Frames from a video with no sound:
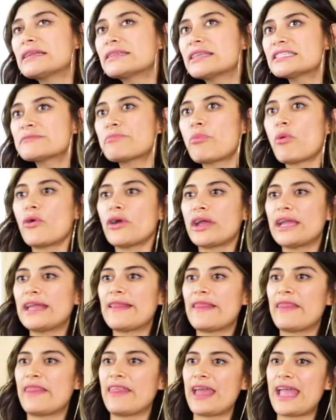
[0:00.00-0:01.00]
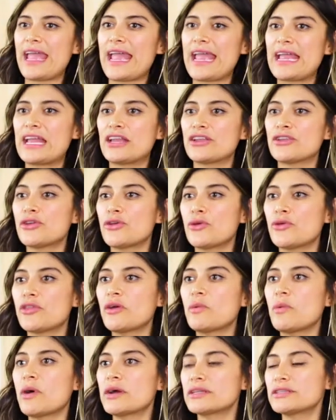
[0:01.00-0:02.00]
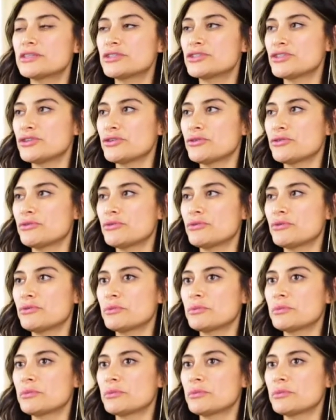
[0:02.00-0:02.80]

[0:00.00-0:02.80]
at this point they knew they wanted to do